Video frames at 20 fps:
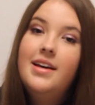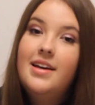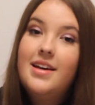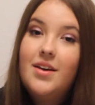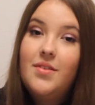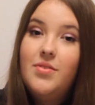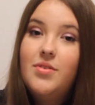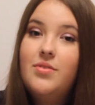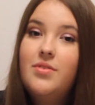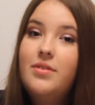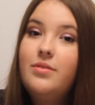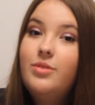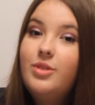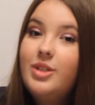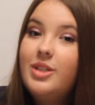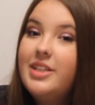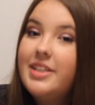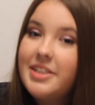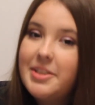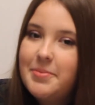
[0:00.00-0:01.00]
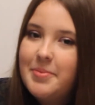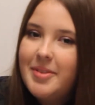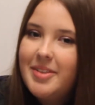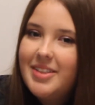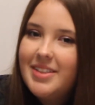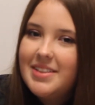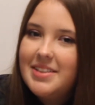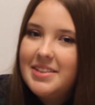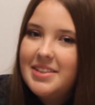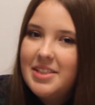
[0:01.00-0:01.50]
If you've ever
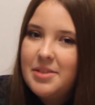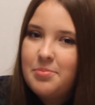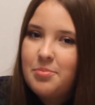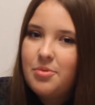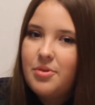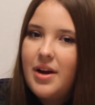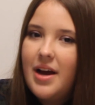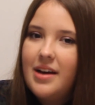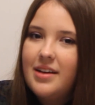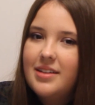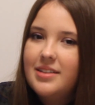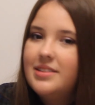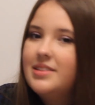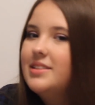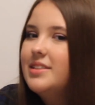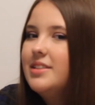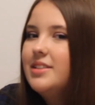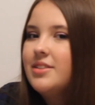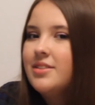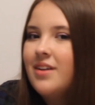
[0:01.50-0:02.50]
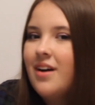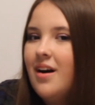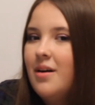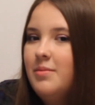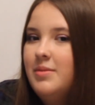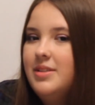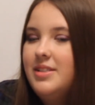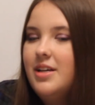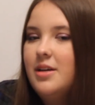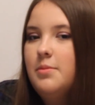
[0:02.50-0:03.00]
experienced sleep paralysis,
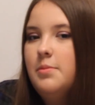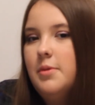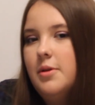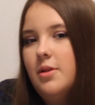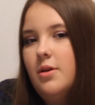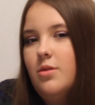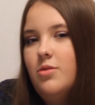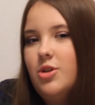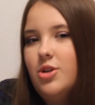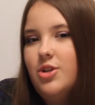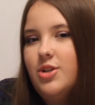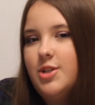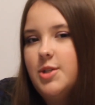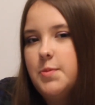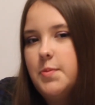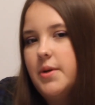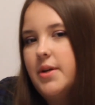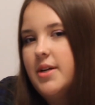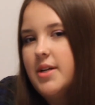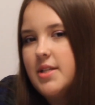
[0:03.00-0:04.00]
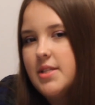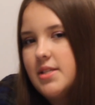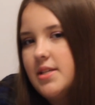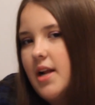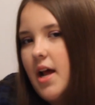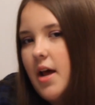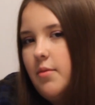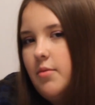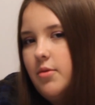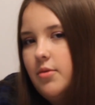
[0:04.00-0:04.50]
comment down below your experience and
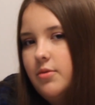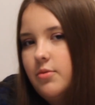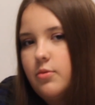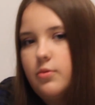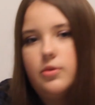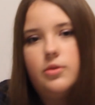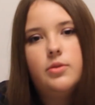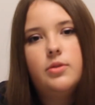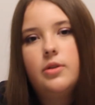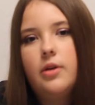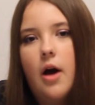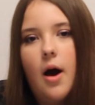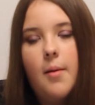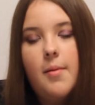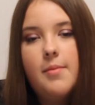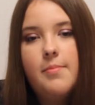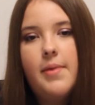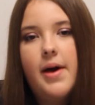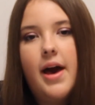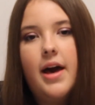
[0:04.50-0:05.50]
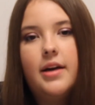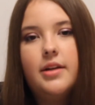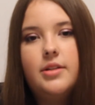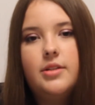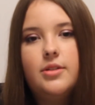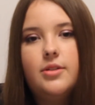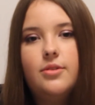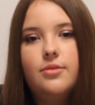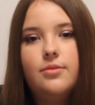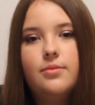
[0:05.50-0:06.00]
I will comment back
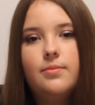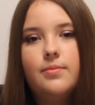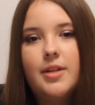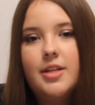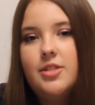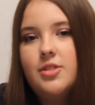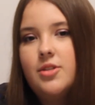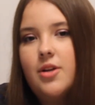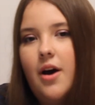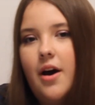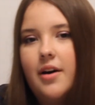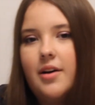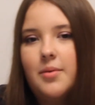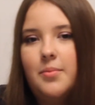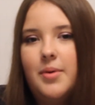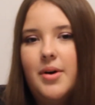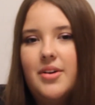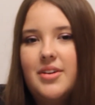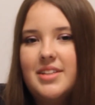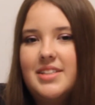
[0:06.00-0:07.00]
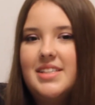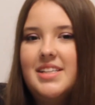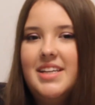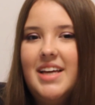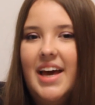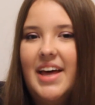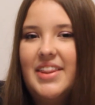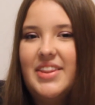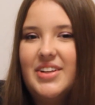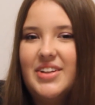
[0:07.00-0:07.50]
to you. Let's talk about it
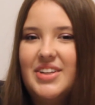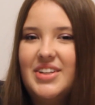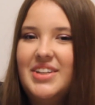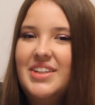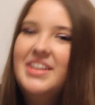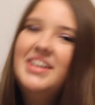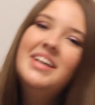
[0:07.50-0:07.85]
together.